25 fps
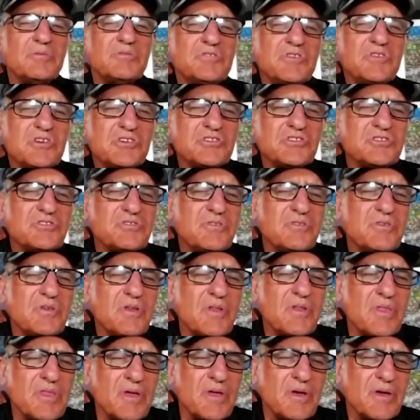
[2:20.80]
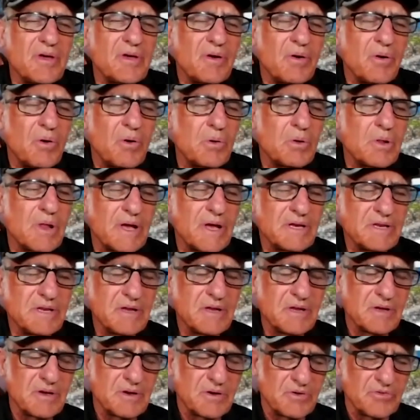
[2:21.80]
just the whole
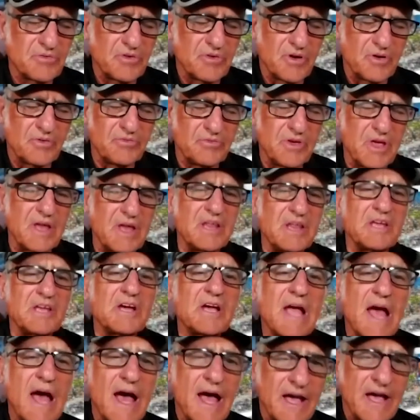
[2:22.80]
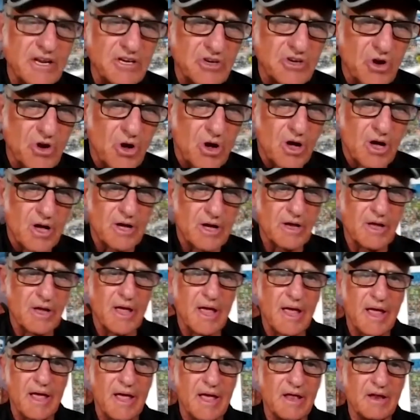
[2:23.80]
idea of getting a guide dog
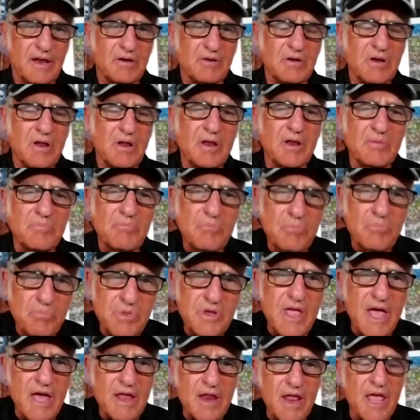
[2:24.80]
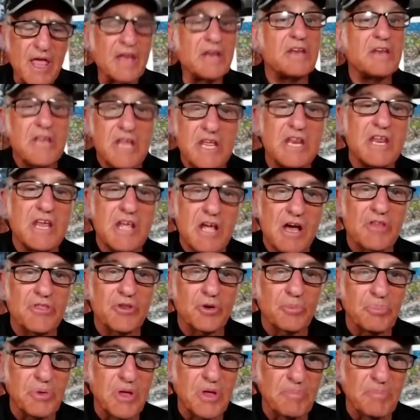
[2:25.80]
and needing
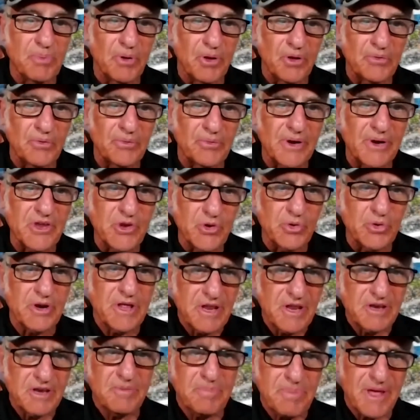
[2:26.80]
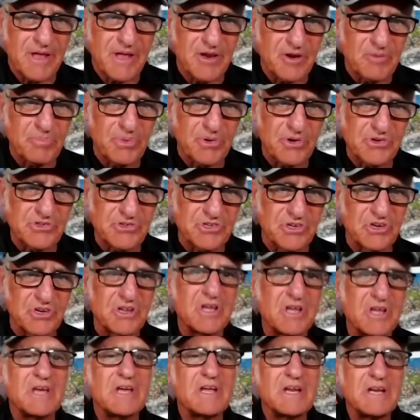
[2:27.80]
other people, right? You're an independent person
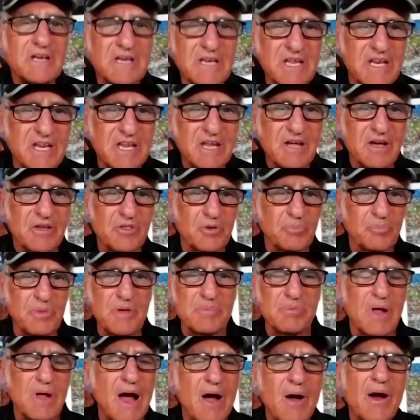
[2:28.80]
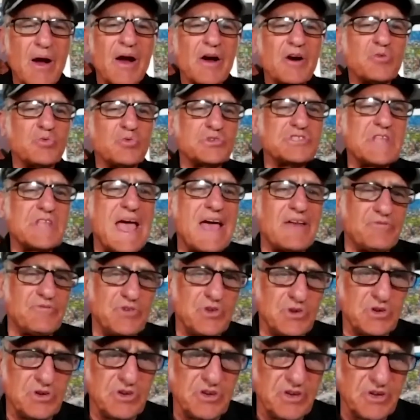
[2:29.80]
needing other people. How hard was that for
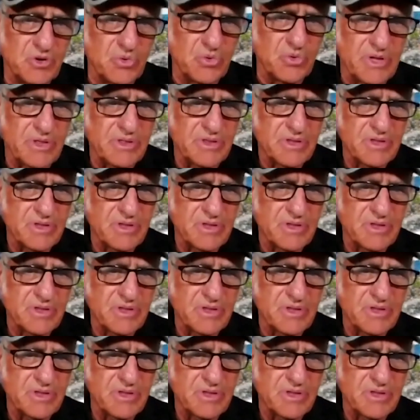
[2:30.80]
you to deal with?